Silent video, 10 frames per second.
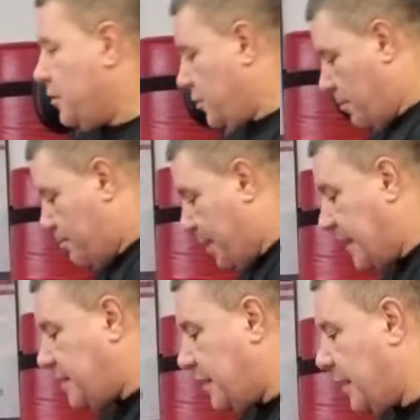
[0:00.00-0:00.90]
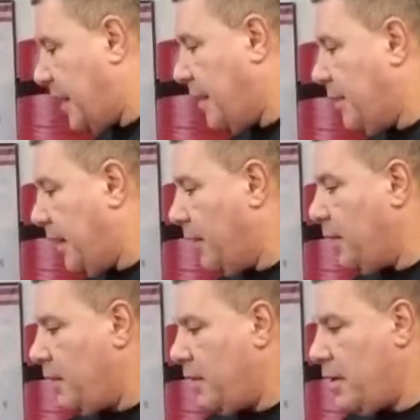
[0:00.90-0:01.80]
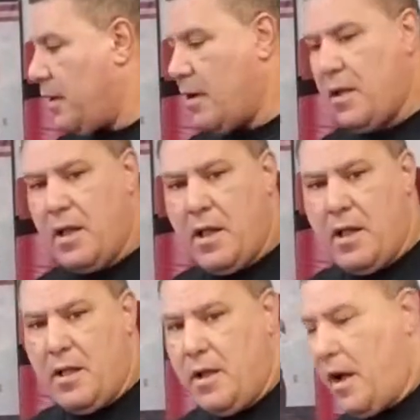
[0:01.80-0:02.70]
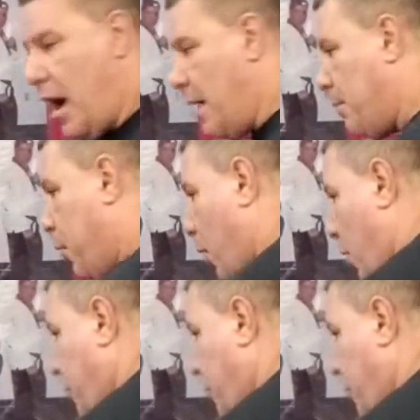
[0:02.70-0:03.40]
So basically I'm here. I pull,